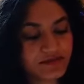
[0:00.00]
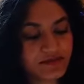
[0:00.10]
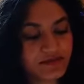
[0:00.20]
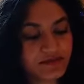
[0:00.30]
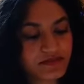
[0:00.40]

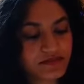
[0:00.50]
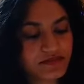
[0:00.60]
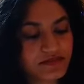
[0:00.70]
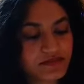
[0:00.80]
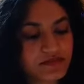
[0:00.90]

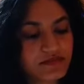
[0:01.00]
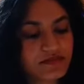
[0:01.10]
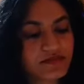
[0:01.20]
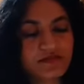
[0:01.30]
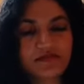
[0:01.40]

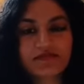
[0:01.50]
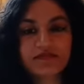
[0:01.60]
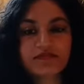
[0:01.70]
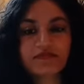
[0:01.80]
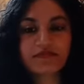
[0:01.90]
(no one is talking)